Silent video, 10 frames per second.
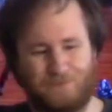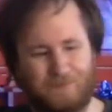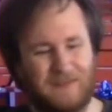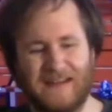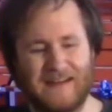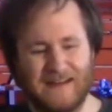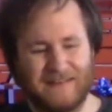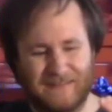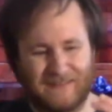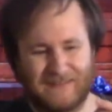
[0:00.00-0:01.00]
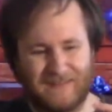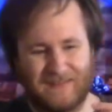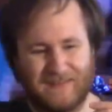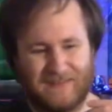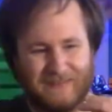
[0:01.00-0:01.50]
playing
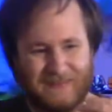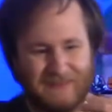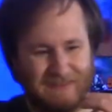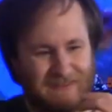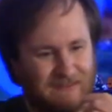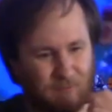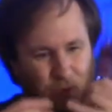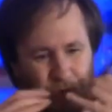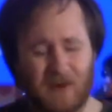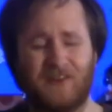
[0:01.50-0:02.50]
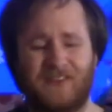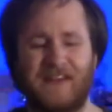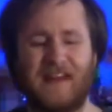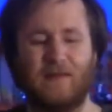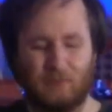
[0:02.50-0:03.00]
worse
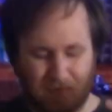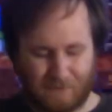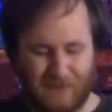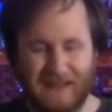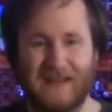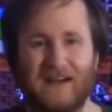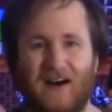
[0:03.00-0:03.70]
than they were played